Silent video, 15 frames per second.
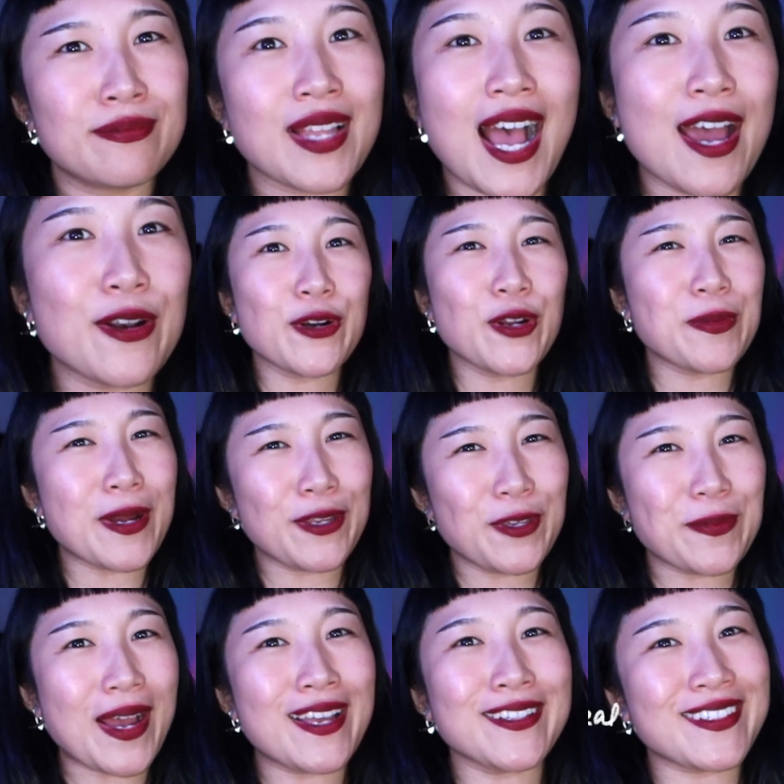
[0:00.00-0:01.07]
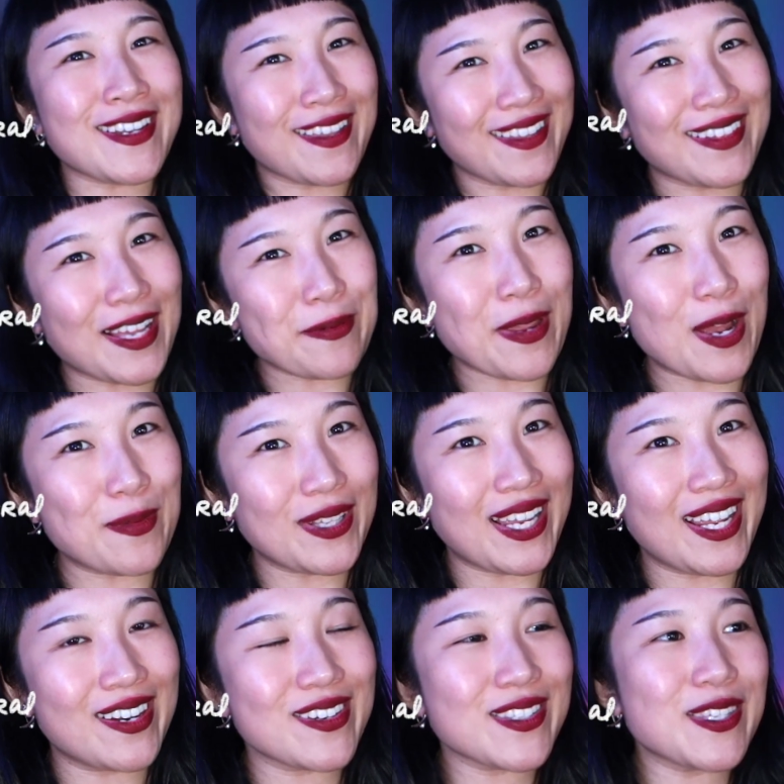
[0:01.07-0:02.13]
I don't know about you, but I look nothing like Pamela
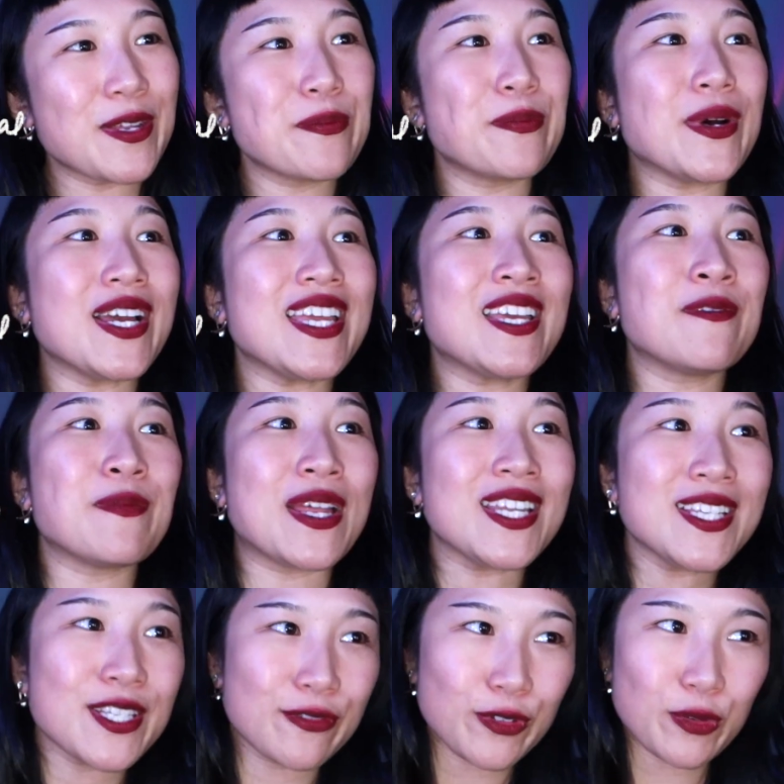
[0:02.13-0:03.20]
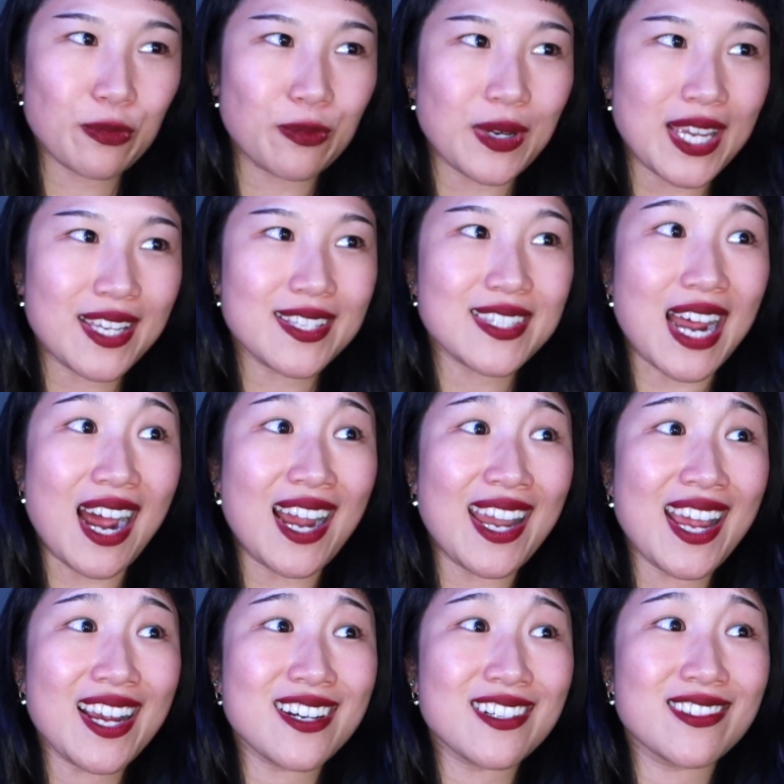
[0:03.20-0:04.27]
Anderson, but in many different ways, I
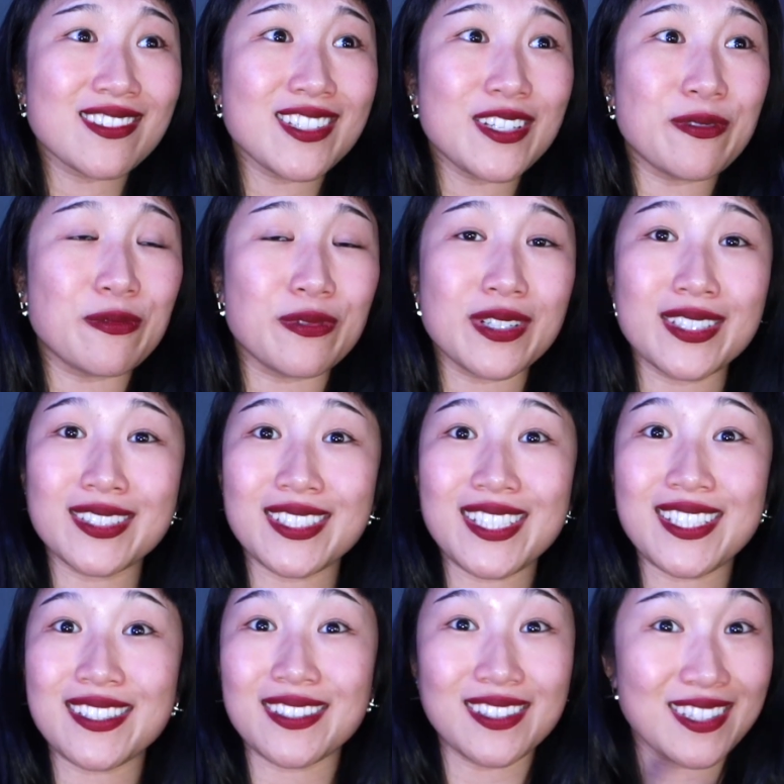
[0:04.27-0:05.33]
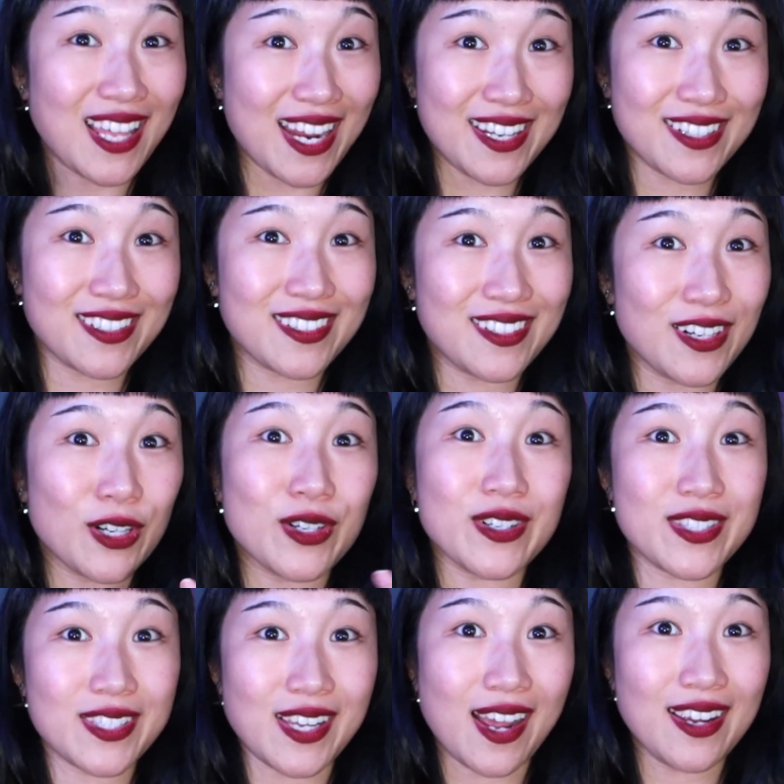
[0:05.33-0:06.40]
actually really like her
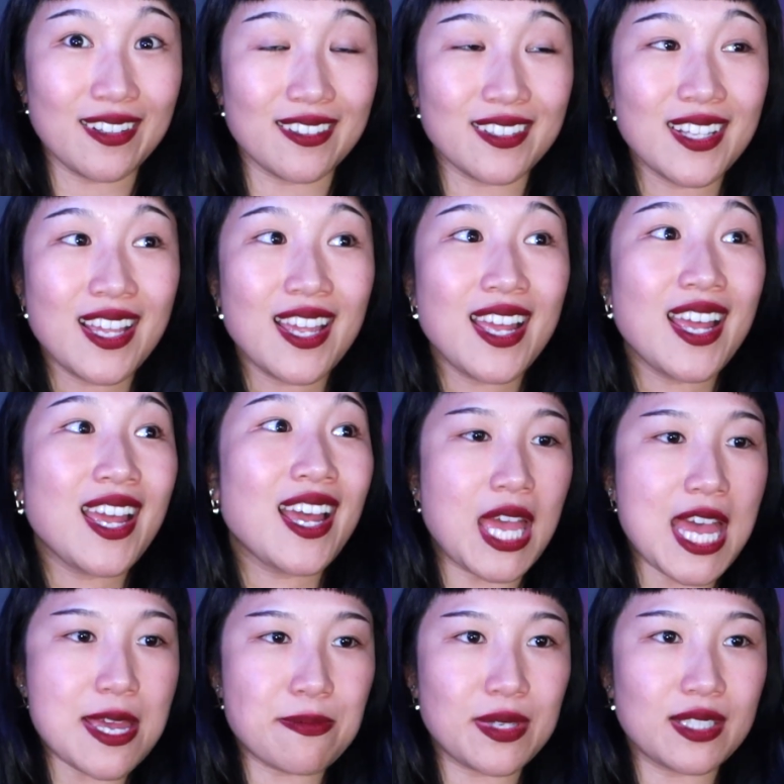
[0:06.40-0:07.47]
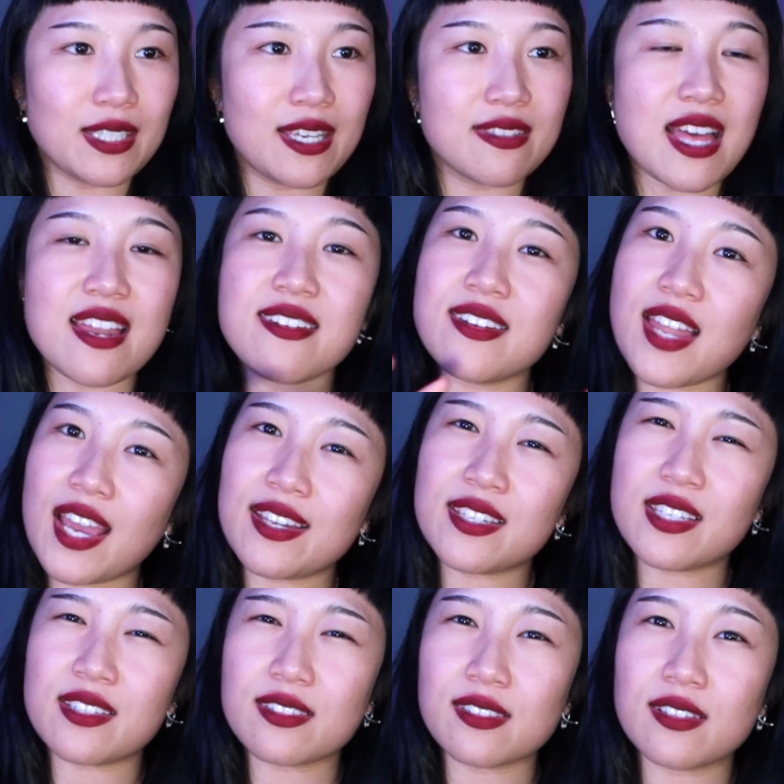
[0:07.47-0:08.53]
style. Emulate that
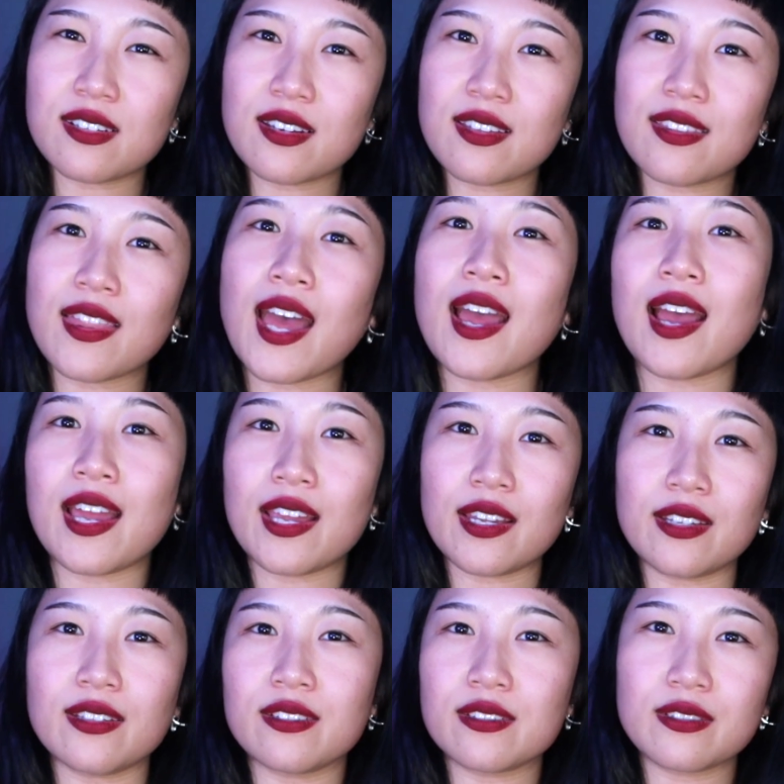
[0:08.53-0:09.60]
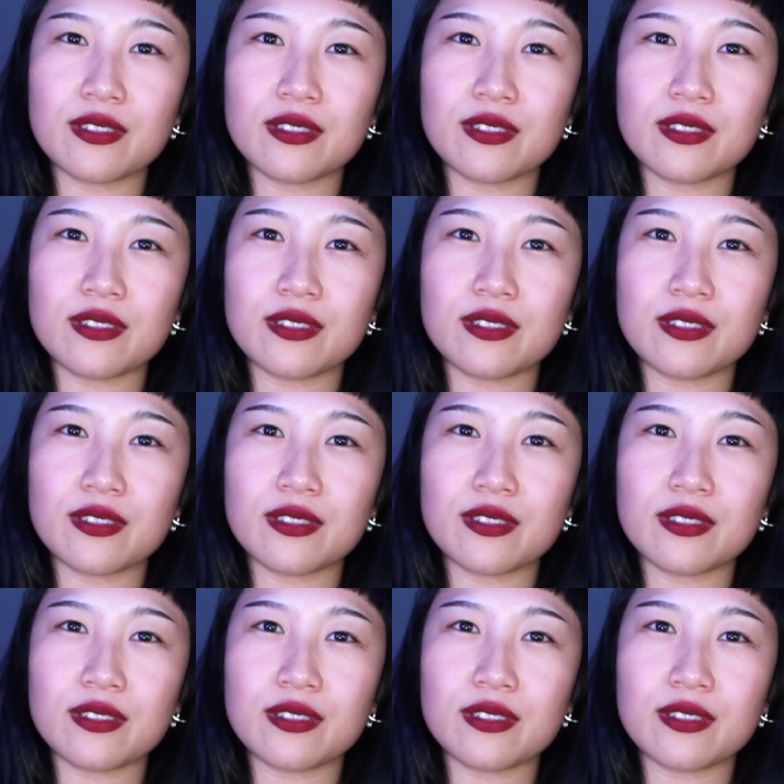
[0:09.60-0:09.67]
90s look that I